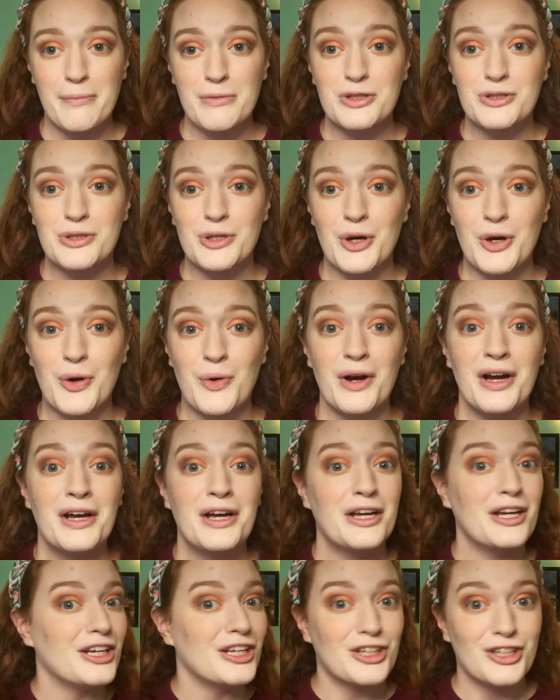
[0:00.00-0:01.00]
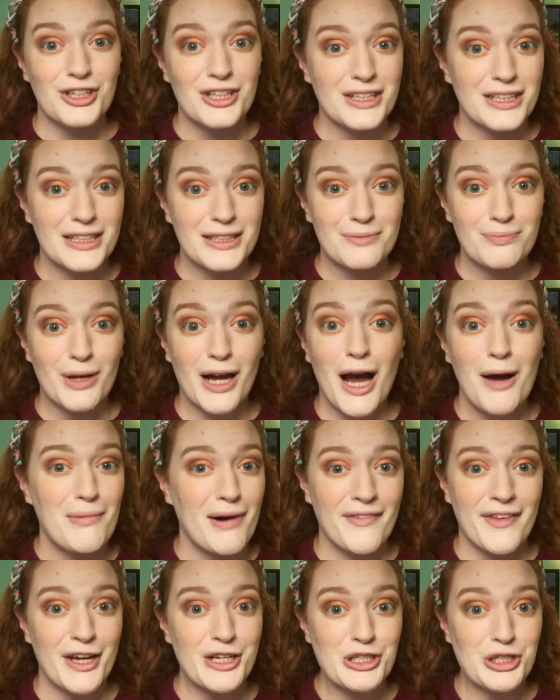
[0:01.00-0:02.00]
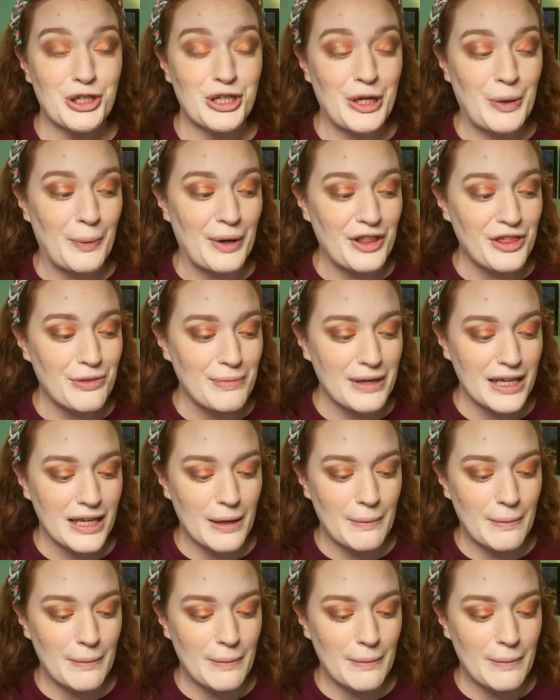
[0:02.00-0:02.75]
So you're gonna come on that journey with me,